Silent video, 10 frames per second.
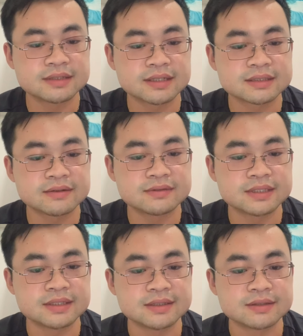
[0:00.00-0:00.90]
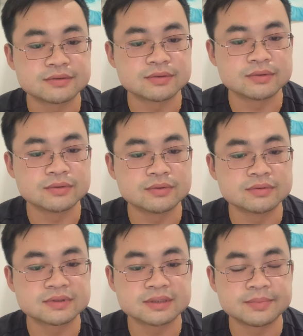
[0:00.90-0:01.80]
activity to
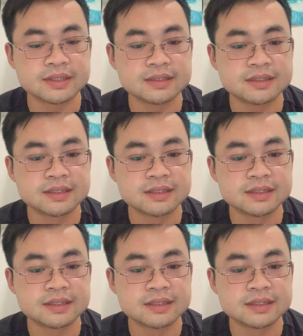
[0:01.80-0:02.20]
speed